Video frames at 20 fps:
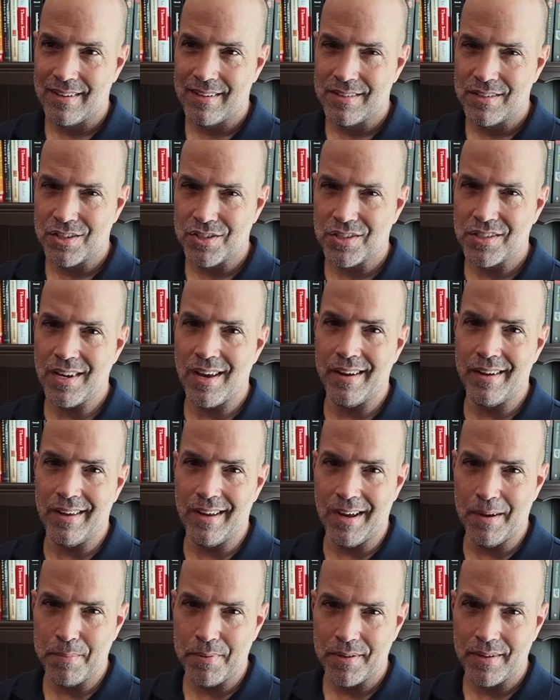shut
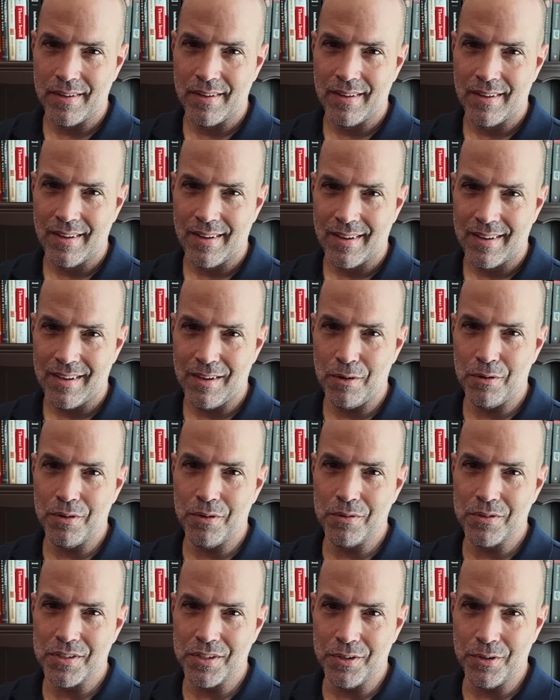up. You
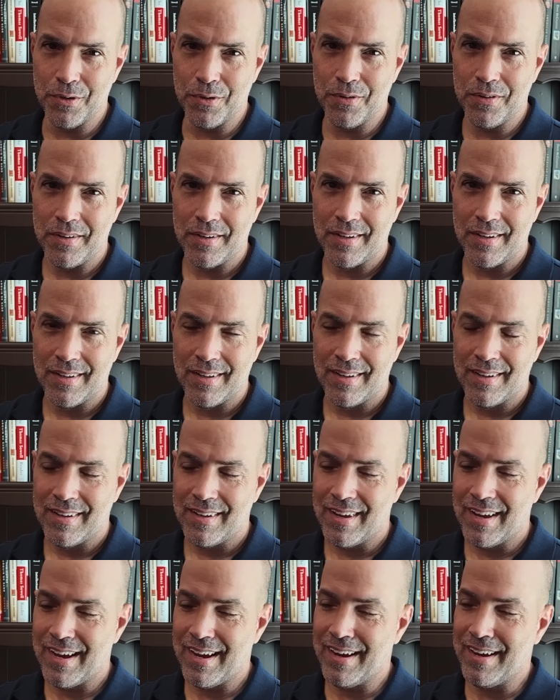do too.
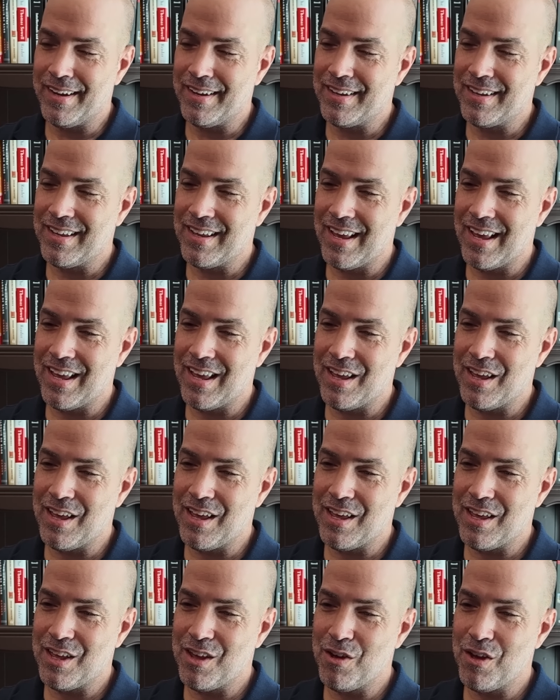Uh,
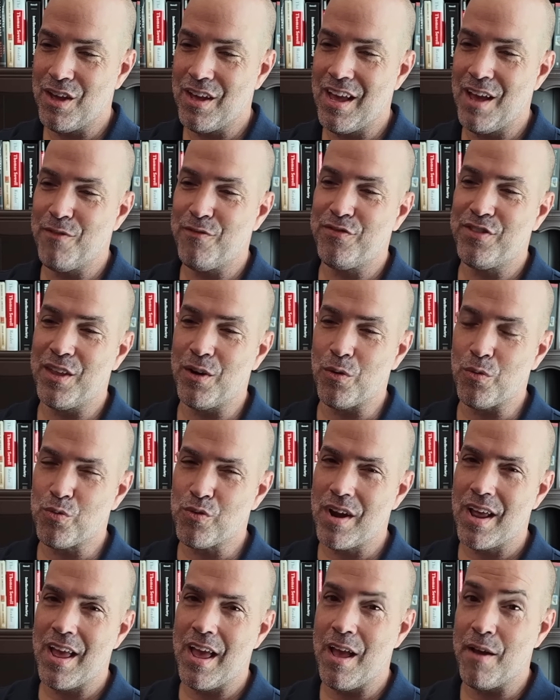if there,
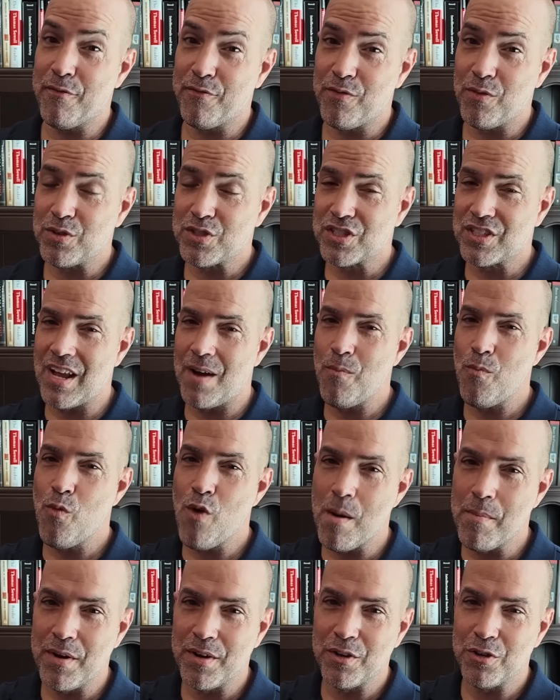if some
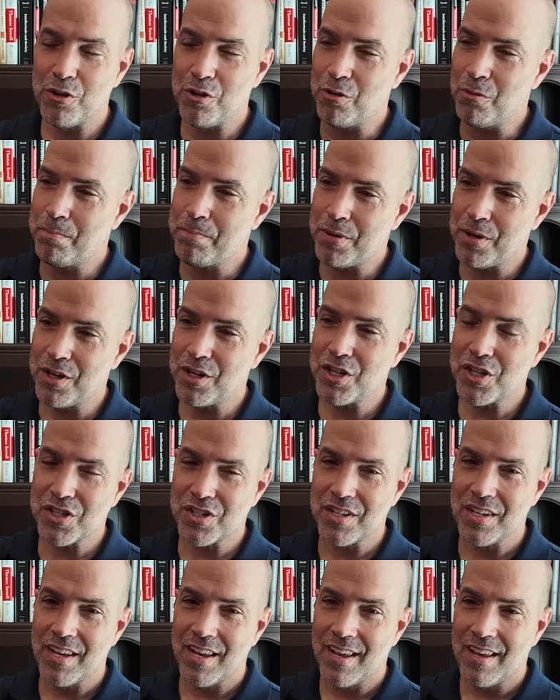woman who
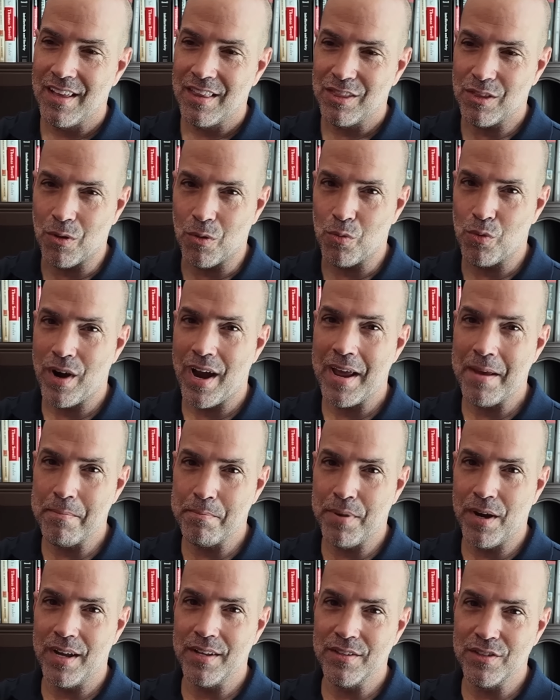pushed the right
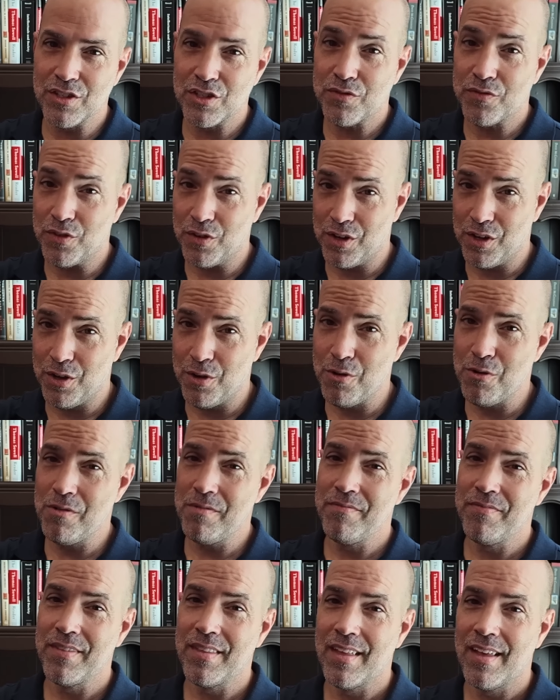buttons for
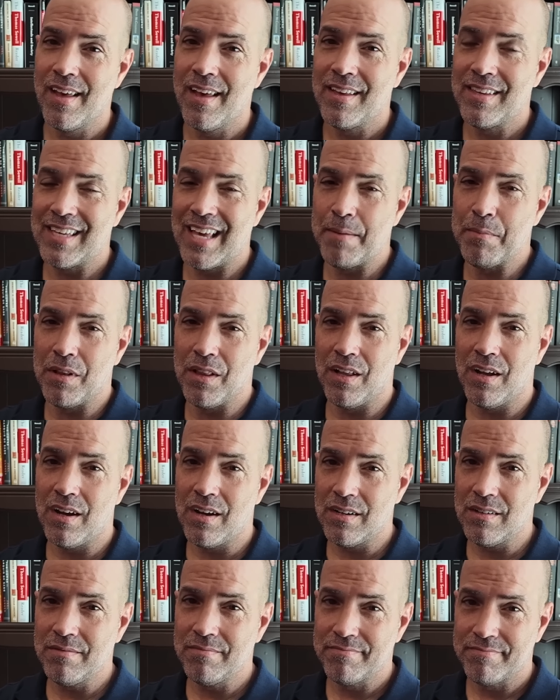you came
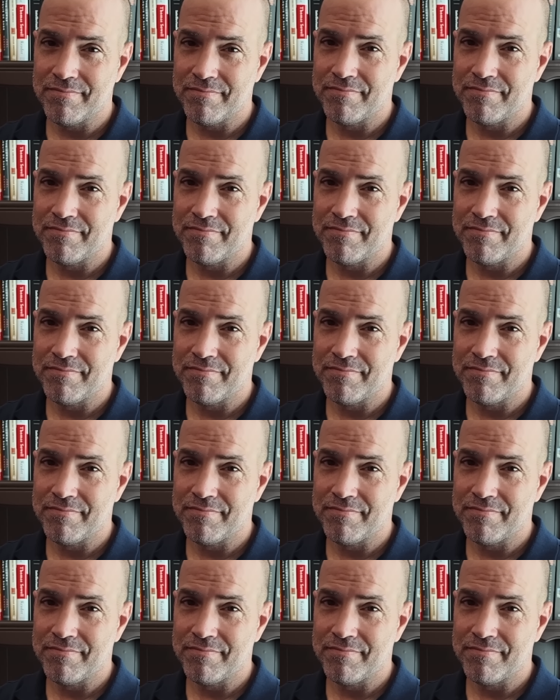along,